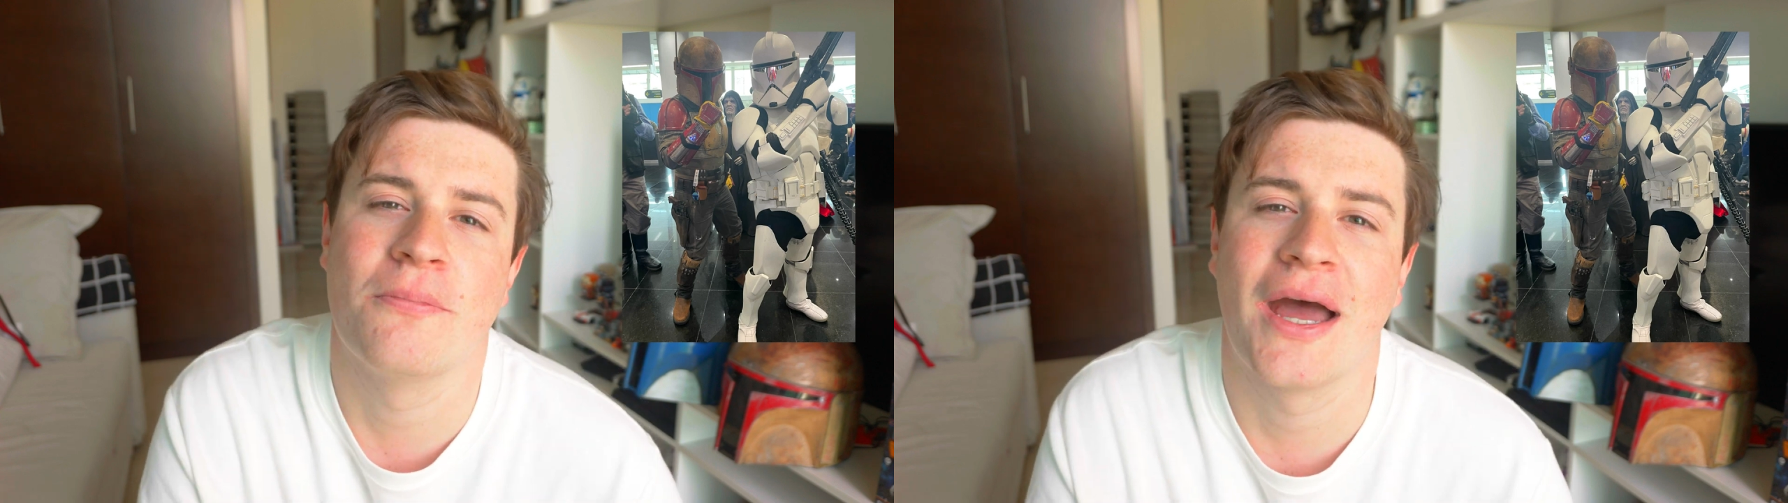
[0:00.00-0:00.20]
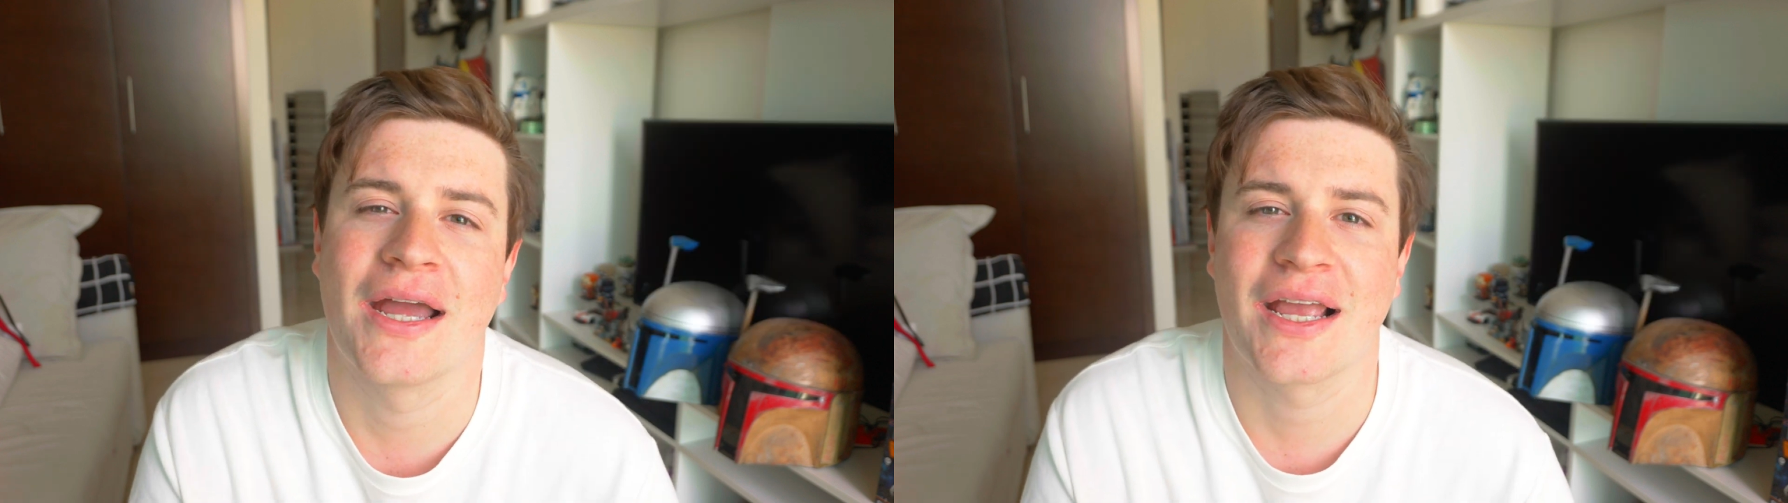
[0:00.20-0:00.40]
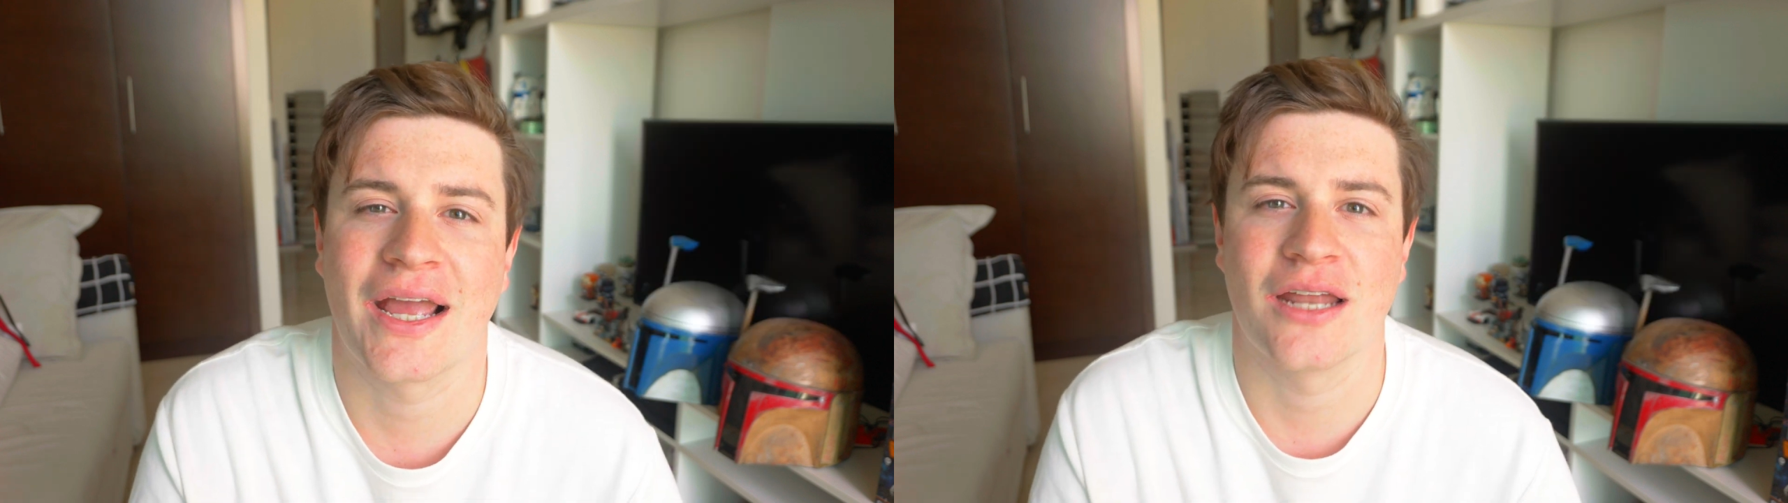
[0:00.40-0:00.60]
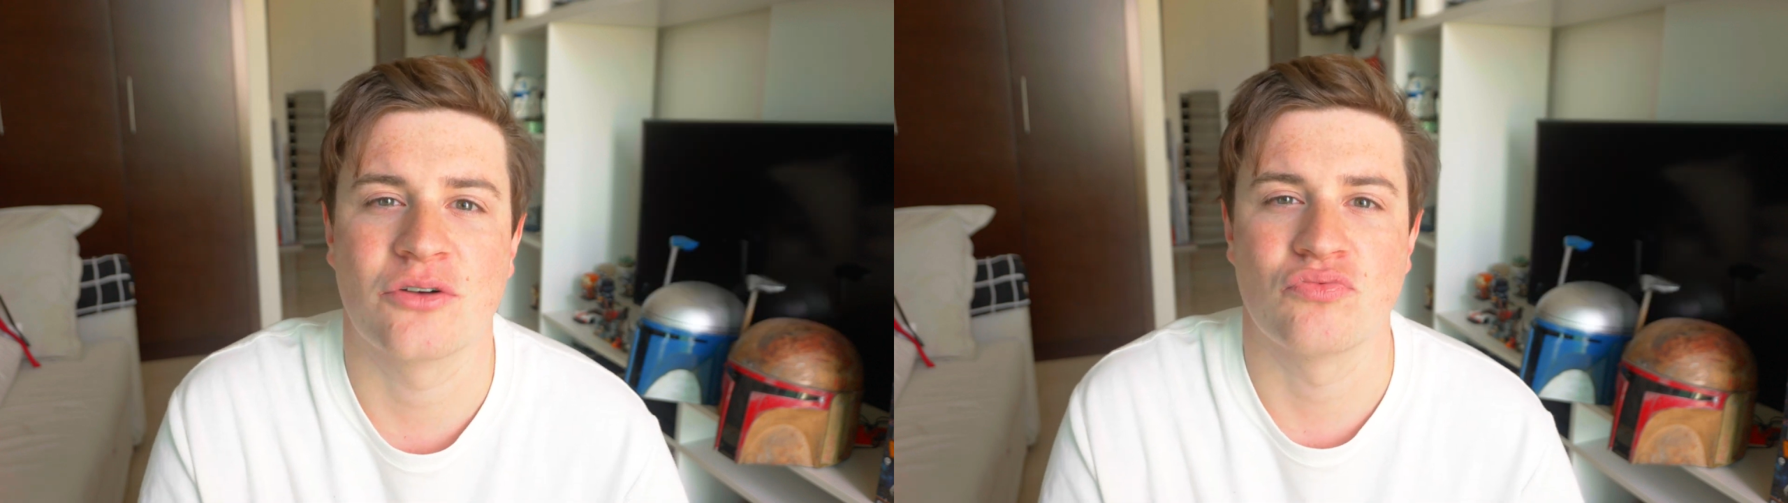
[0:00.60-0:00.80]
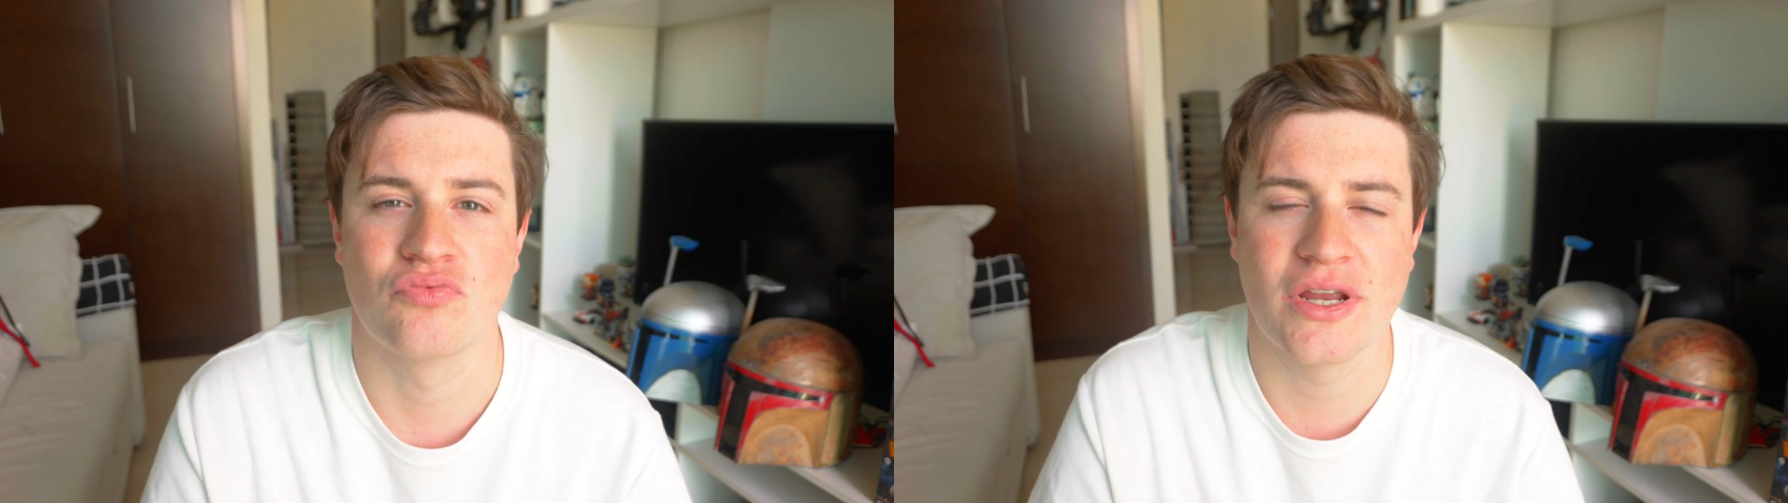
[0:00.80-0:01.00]
back
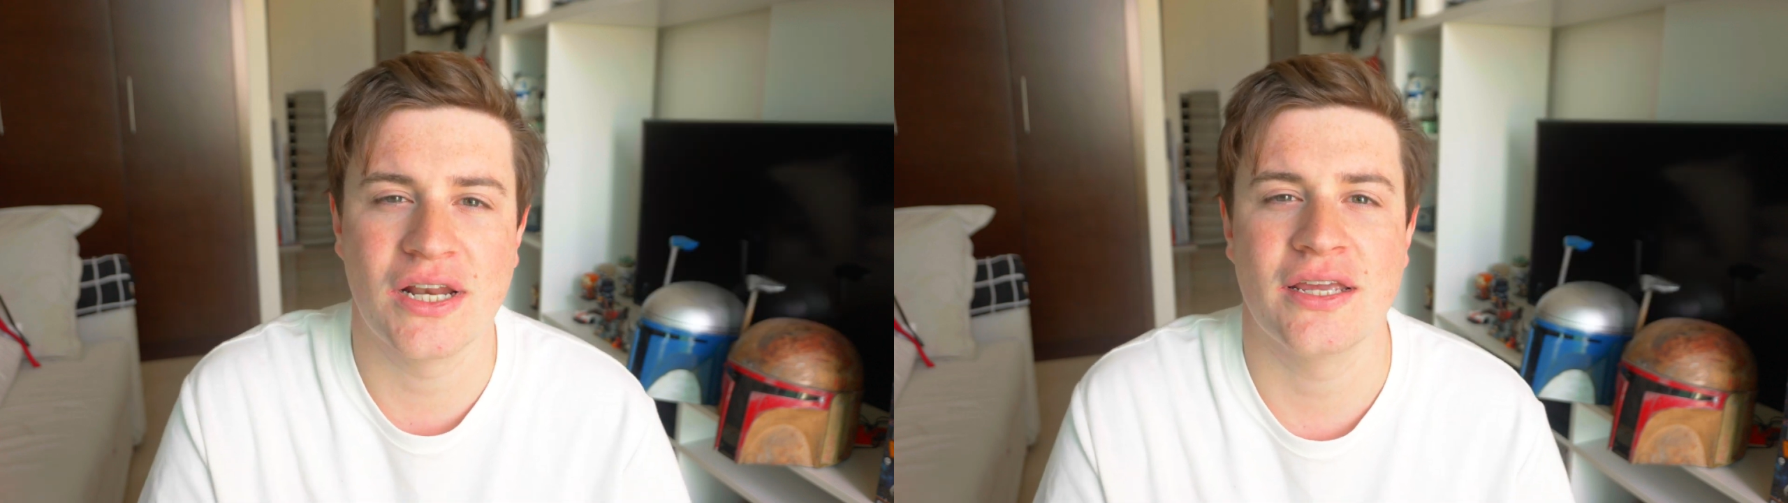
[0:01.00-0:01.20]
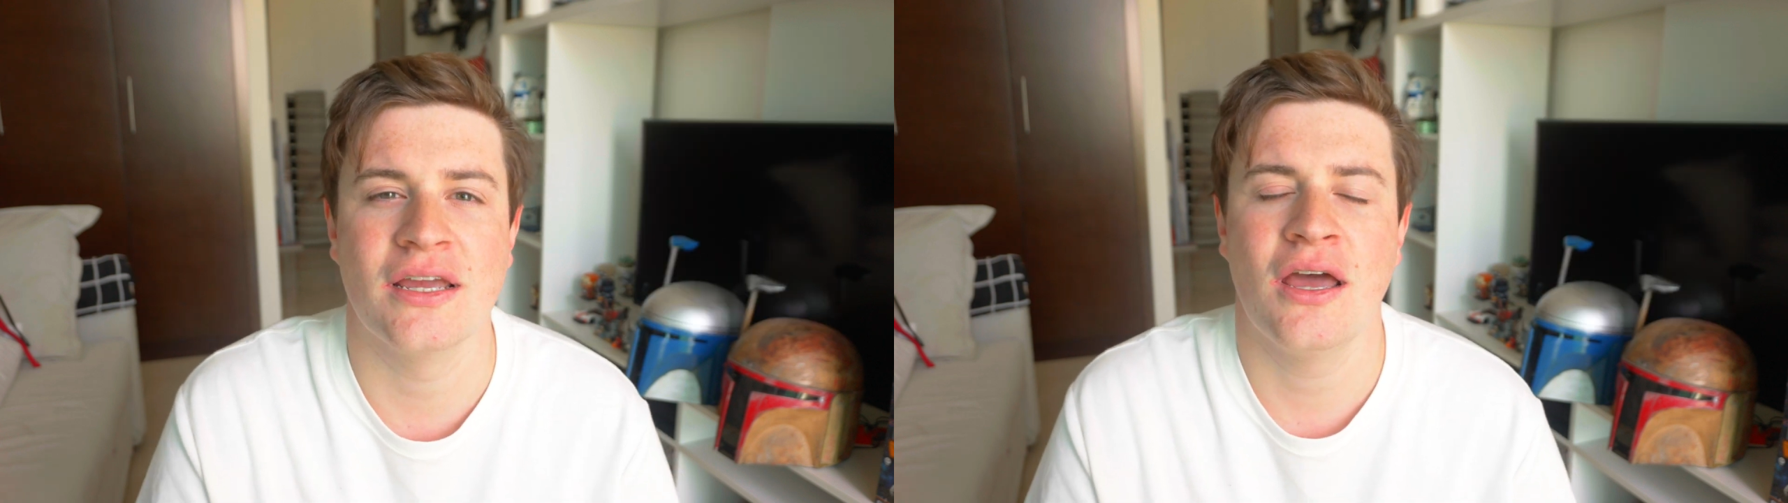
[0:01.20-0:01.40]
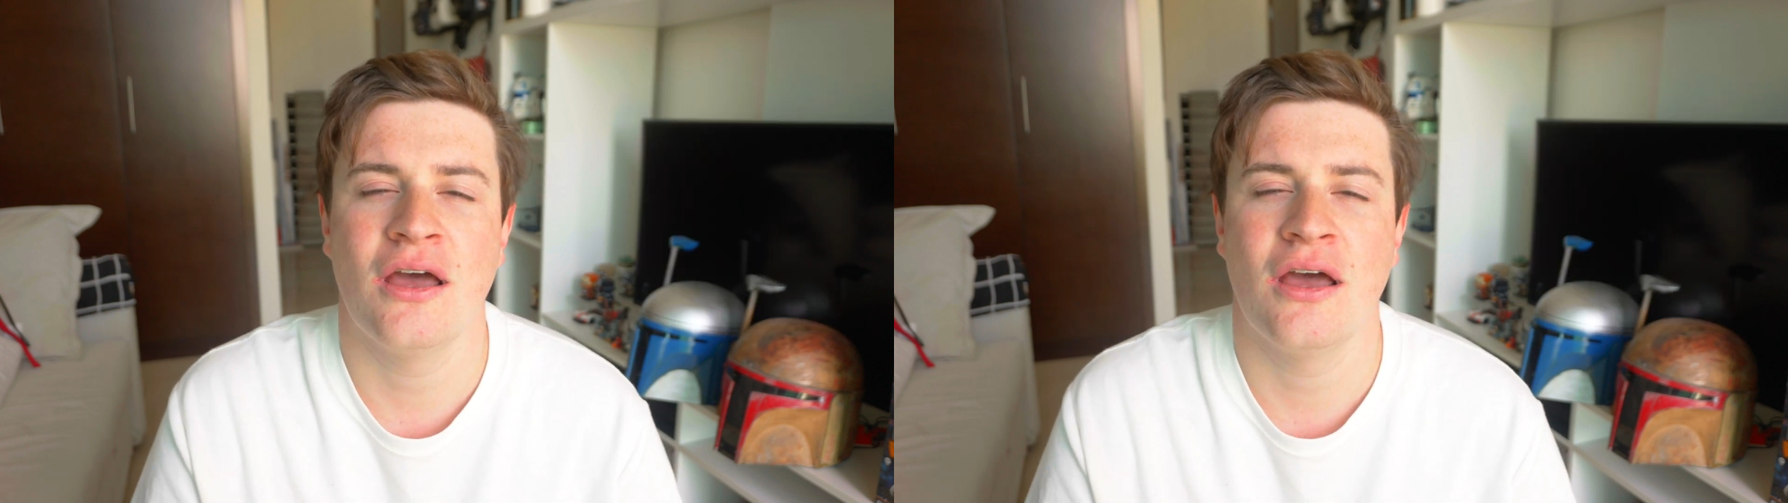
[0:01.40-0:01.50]
and really